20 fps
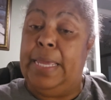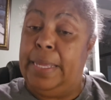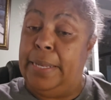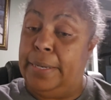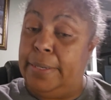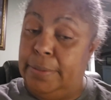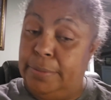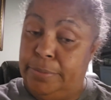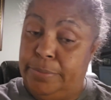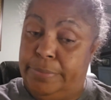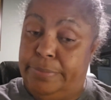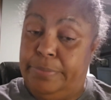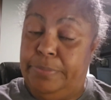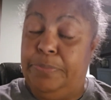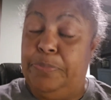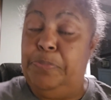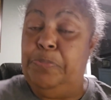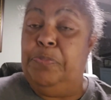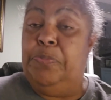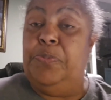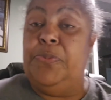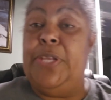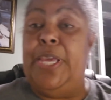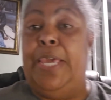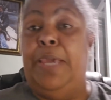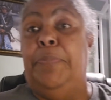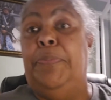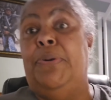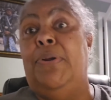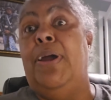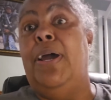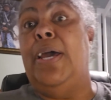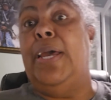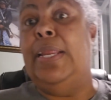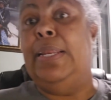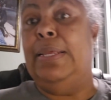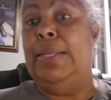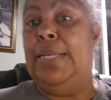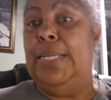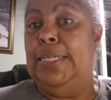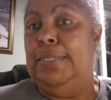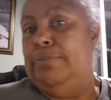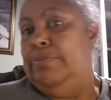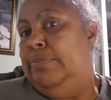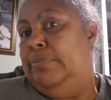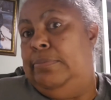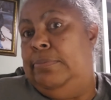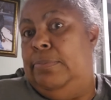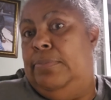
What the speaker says: and take pride in it.